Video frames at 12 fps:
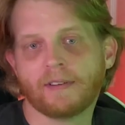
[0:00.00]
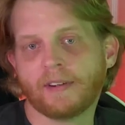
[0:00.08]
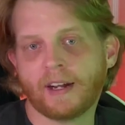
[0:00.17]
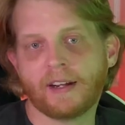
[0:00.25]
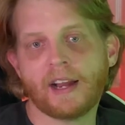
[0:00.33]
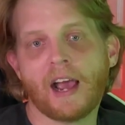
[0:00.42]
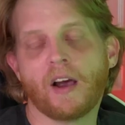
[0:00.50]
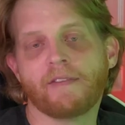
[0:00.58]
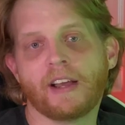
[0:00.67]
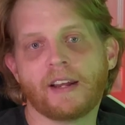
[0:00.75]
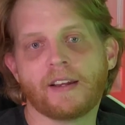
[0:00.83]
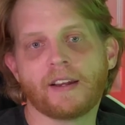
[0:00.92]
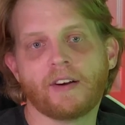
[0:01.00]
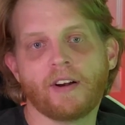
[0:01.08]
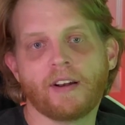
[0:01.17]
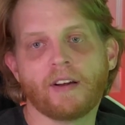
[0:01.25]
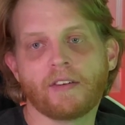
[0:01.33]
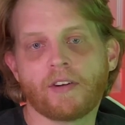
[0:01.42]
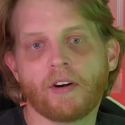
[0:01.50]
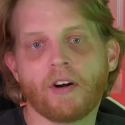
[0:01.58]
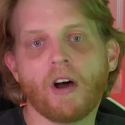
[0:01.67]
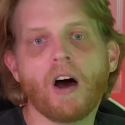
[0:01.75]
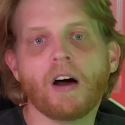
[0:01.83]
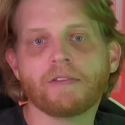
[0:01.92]
and now I've had to turn it
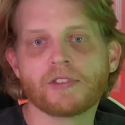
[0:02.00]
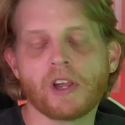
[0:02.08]
off.